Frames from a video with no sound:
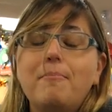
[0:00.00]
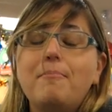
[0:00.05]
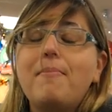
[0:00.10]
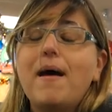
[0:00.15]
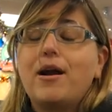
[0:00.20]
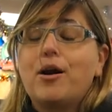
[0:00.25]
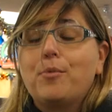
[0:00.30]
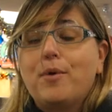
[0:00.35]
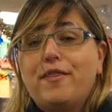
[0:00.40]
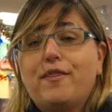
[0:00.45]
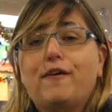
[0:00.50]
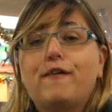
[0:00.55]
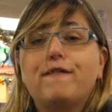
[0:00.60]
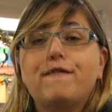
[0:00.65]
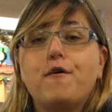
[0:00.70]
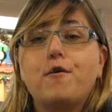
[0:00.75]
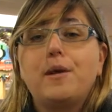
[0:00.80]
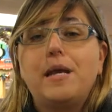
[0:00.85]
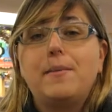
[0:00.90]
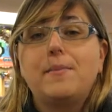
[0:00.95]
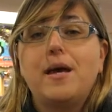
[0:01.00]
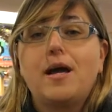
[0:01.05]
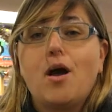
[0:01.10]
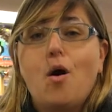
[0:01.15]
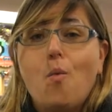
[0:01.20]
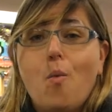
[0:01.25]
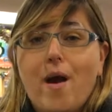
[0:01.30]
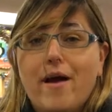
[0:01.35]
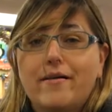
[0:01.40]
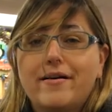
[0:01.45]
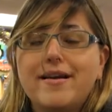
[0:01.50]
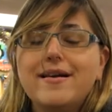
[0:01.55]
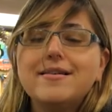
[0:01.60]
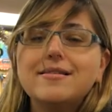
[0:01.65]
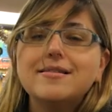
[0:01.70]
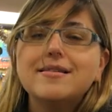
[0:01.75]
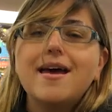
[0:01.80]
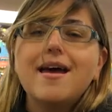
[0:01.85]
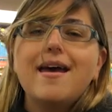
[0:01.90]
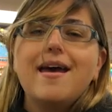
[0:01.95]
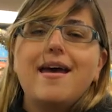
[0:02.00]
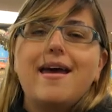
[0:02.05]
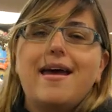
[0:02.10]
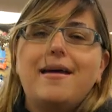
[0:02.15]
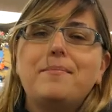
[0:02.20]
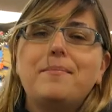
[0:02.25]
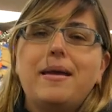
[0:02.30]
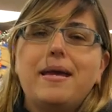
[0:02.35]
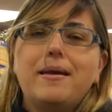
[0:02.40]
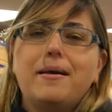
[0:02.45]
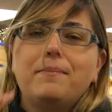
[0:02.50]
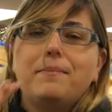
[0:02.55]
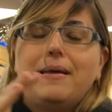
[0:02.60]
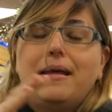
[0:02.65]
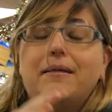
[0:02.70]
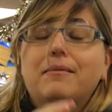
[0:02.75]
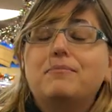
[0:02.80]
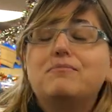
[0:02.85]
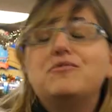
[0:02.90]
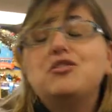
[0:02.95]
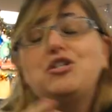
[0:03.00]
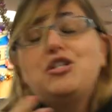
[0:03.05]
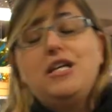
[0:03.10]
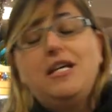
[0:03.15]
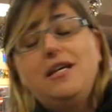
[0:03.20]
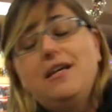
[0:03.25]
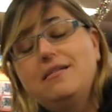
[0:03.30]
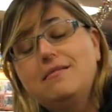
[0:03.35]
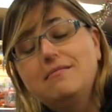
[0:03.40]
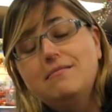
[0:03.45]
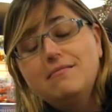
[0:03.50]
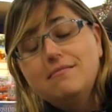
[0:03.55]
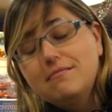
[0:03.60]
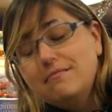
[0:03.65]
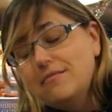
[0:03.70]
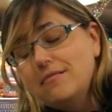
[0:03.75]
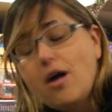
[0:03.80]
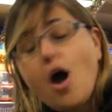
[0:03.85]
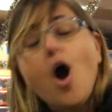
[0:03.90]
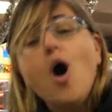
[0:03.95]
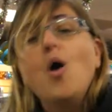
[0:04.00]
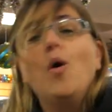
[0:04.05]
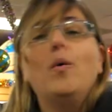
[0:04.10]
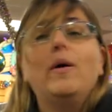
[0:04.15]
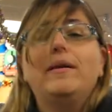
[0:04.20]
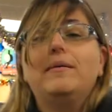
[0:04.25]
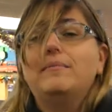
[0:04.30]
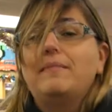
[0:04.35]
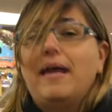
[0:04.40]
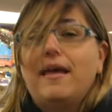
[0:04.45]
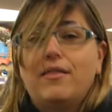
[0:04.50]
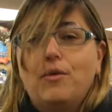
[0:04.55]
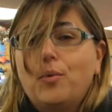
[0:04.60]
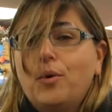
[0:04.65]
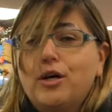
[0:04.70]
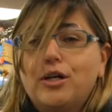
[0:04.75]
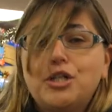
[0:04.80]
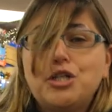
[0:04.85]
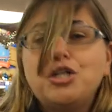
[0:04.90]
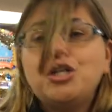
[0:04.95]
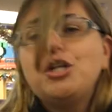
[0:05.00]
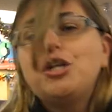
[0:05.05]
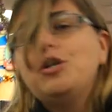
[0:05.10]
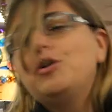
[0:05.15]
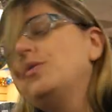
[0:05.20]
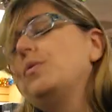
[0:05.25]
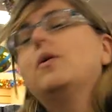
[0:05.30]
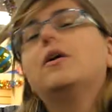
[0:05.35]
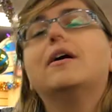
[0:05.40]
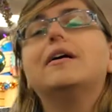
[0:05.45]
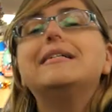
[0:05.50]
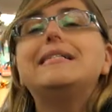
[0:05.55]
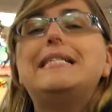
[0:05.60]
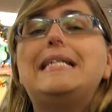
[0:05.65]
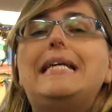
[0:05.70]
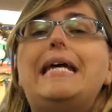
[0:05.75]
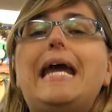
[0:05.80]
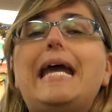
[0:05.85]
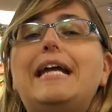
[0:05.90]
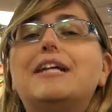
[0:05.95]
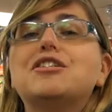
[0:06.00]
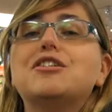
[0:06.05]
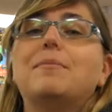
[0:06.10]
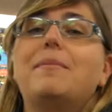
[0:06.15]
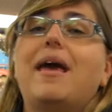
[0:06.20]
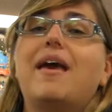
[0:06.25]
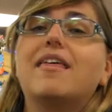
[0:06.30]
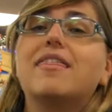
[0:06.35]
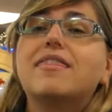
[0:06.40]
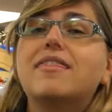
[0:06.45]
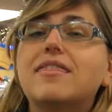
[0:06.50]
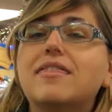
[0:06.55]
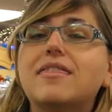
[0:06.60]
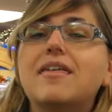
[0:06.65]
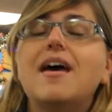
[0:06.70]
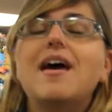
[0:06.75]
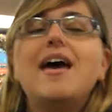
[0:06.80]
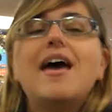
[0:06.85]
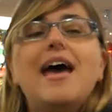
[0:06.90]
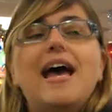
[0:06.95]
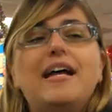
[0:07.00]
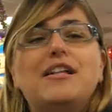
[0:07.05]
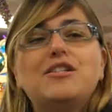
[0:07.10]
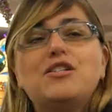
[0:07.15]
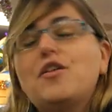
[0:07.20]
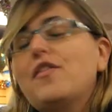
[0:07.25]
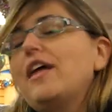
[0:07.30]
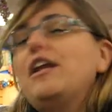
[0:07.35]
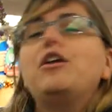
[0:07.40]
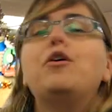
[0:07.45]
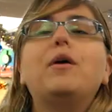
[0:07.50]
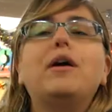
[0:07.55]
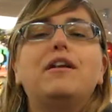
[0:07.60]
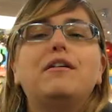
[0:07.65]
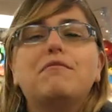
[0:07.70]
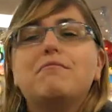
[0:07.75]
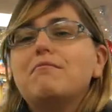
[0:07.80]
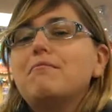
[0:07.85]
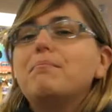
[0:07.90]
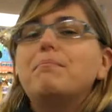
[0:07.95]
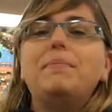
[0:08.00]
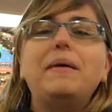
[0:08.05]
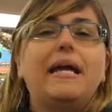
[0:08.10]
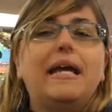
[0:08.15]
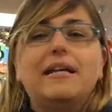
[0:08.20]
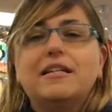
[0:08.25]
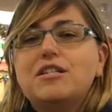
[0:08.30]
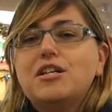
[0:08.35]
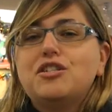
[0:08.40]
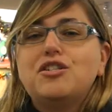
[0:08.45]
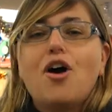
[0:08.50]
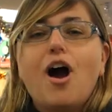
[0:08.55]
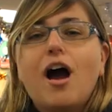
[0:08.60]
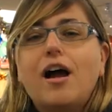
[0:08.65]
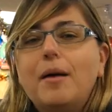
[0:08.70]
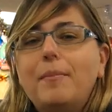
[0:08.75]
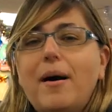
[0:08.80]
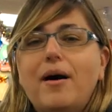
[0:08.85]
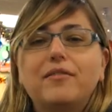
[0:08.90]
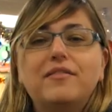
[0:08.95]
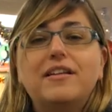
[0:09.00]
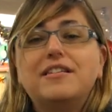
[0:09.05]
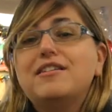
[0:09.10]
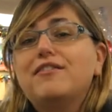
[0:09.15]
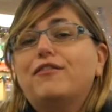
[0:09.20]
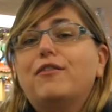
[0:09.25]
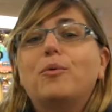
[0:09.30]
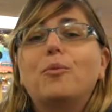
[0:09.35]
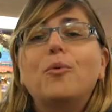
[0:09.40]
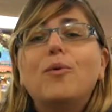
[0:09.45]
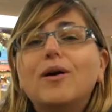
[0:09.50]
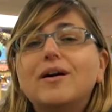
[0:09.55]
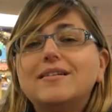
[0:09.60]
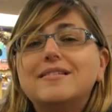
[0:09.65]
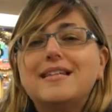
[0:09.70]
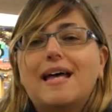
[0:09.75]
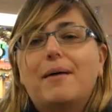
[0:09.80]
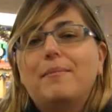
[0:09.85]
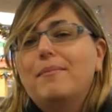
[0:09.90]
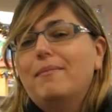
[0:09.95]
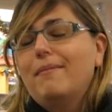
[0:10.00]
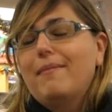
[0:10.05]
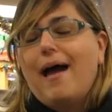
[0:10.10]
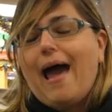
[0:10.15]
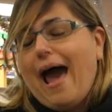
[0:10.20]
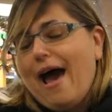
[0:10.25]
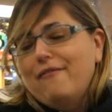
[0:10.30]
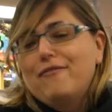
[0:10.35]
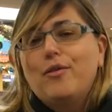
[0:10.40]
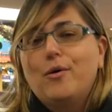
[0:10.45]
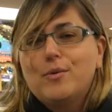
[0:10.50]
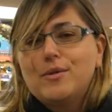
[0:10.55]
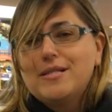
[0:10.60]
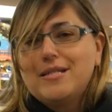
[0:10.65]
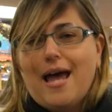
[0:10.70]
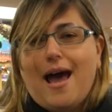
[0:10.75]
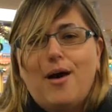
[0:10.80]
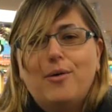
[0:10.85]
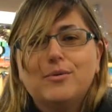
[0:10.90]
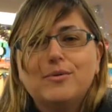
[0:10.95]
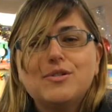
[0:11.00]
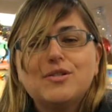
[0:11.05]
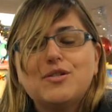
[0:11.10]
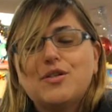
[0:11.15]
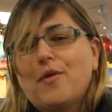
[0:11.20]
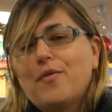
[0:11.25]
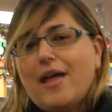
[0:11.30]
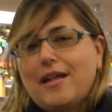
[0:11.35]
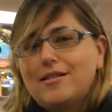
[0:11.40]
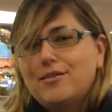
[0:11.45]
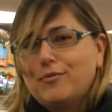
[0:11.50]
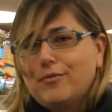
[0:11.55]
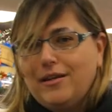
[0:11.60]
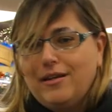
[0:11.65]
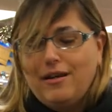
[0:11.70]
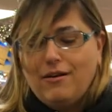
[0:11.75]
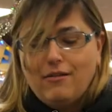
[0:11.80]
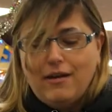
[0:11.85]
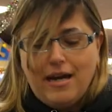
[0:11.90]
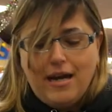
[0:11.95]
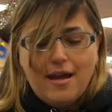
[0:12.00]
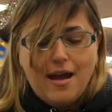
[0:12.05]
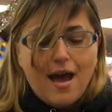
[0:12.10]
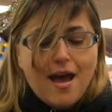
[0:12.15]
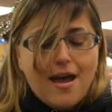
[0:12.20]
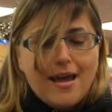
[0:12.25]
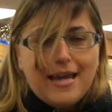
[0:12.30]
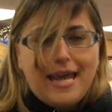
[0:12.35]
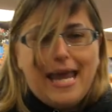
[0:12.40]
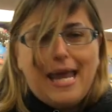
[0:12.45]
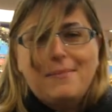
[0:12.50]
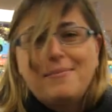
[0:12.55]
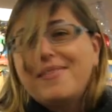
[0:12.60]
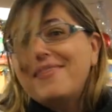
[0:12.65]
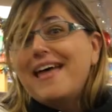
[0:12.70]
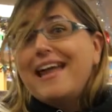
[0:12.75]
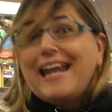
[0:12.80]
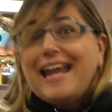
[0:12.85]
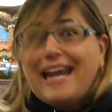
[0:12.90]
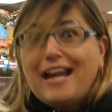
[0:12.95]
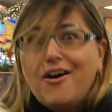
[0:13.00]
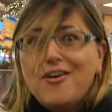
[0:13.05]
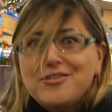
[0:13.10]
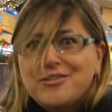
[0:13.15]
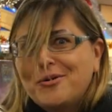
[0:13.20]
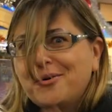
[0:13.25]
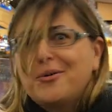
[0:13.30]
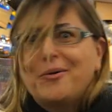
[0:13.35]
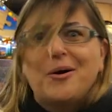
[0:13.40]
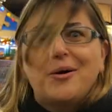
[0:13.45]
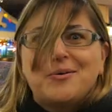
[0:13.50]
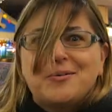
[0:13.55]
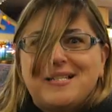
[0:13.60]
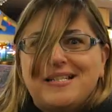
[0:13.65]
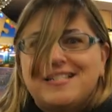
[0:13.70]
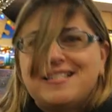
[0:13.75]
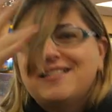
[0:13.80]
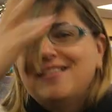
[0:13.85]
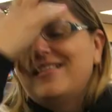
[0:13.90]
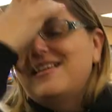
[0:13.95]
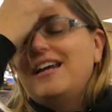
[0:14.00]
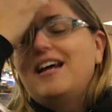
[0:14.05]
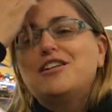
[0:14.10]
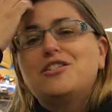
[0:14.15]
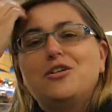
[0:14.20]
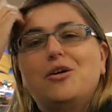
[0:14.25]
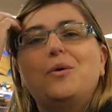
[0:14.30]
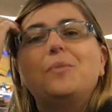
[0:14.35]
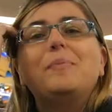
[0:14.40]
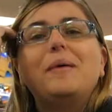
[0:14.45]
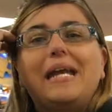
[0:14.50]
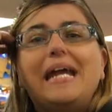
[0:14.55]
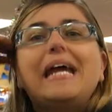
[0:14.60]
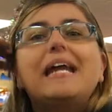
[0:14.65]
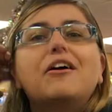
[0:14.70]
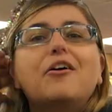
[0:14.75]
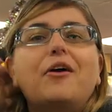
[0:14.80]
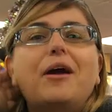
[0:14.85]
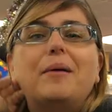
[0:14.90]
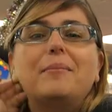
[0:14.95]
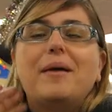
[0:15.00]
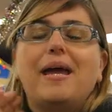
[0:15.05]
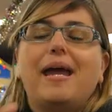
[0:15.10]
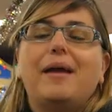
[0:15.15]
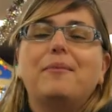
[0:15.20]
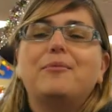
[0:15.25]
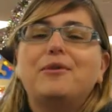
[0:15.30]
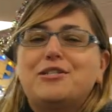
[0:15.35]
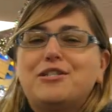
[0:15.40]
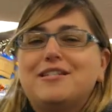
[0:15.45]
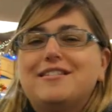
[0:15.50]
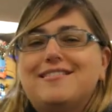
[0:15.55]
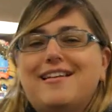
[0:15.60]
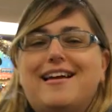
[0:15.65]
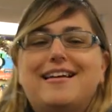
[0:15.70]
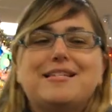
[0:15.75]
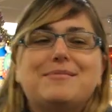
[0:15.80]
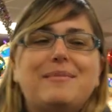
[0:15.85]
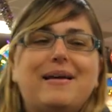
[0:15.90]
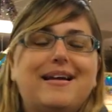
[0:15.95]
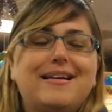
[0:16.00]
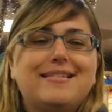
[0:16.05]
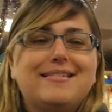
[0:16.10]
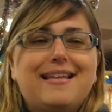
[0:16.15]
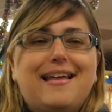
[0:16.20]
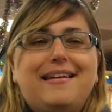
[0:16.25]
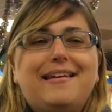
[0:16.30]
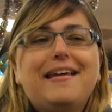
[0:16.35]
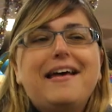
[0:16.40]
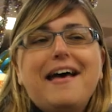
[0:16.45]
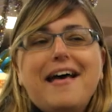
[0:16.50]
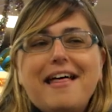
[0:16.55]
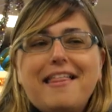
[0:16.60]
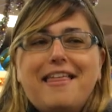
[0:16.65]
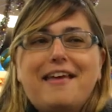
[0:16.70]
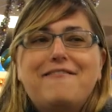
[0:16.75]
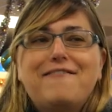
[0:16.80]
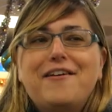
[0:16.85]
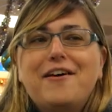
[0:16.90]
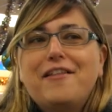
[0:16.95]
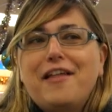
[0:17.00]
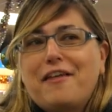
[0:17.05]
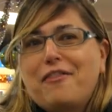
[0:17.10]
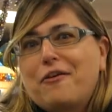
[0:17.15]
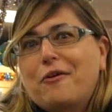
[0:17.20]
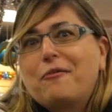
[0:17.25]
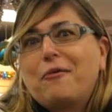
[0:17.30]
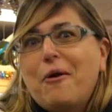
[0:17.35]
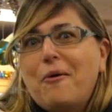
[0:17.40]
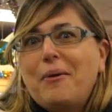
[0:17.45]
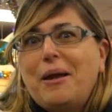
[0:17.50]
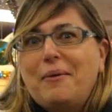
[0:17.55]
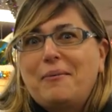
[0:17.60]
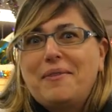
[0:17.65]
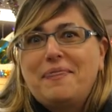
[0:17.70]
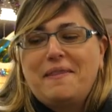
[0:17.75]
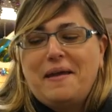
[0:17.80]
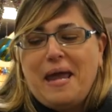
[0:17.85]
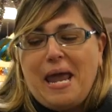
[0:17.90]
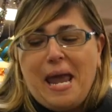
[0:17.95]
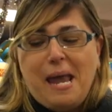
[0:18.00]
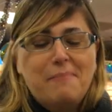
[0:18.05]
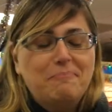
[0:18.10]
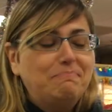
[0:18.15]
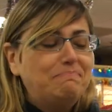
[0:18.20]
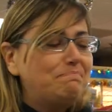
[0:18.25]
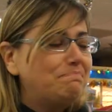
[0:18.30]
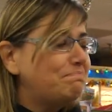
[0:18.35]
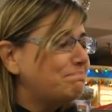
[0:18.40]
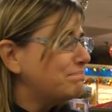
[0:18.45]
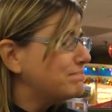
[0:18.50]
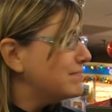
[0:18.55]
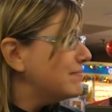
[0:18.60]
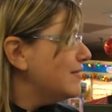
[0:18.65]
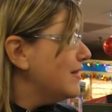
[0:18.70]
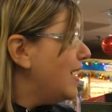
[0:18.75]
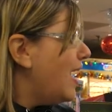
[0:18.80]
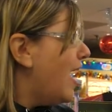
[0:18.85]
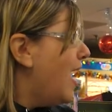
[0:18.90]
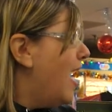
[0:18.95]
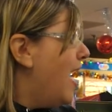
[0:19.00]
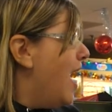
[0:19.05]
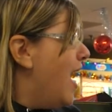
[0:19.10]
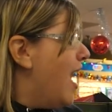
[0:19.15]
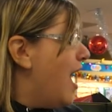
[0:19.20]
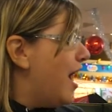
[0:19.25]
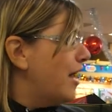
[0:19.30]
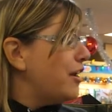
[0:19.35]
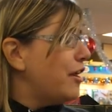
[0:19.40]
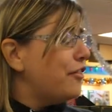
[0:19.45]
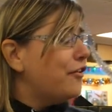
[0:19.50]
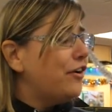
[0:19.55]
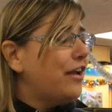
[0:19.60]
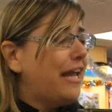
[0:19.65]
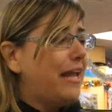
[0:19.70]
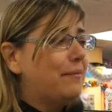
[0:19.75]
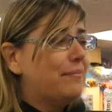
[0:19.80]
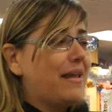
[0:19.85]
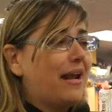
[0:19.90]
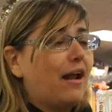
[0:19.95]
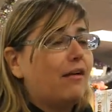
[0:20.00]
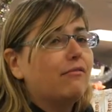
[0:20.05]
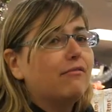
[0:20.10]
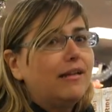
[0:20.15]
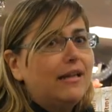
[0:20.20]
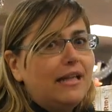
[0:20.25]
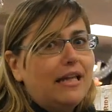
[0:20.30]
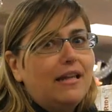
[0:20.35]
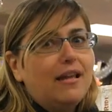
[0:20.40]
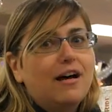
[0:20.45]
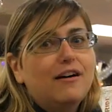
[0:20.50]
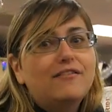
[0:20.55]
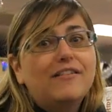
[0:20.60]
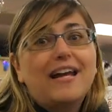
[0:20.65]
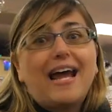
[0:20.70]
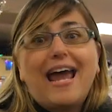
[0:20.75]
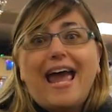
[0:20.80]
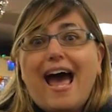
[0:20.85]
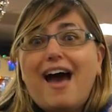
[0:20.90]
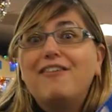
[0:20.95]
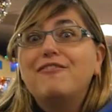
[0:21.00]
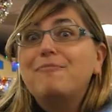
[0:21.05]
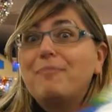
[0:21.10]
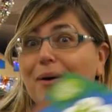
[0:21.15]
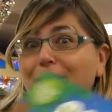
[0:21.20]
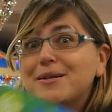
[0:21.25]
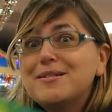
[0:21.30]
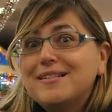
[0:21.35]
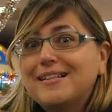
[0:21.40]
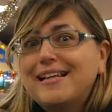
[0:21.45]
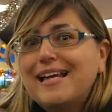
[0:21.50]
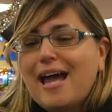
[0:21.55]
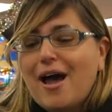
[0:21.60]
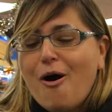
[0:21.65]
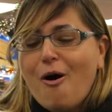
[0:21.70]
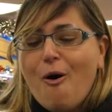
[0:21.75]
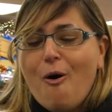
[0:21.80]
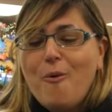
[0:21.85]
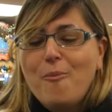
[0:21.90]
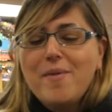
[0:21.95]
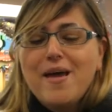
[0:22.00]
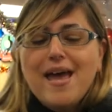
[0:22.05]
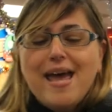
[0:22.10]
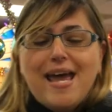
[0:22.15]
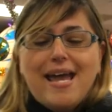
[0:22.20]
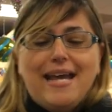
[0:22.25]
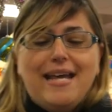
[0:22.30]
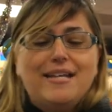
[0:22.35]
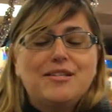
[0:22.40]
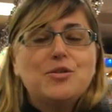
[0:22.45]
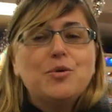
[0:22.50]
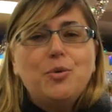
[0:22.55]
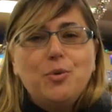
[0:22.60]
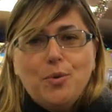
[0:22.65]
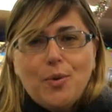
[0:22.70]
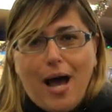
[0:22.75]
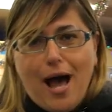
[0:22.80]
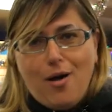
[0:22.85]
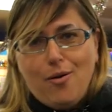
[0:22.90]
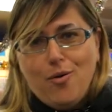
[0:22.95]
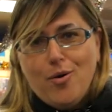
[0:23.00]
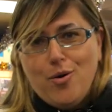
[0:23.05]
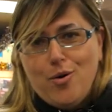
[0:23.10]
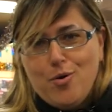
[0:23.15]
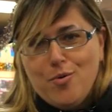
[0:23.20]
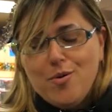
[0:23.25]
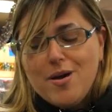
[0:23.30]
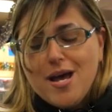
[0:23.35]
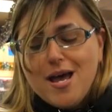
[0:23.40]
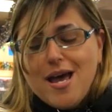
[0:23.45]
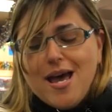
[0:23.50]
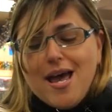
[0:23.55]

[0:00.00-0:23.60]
better with their phonemic awareness, and they make T and O and make the word to, or TH and make, and so then you can begin to talk about the different words that have those sounds. So that's a really great game. And then it also grows into the adult Bananagram game, which is nice because then they feel like they're growing with the game. Another game that I really love and I have personally at home is Hoot Owl Hoot.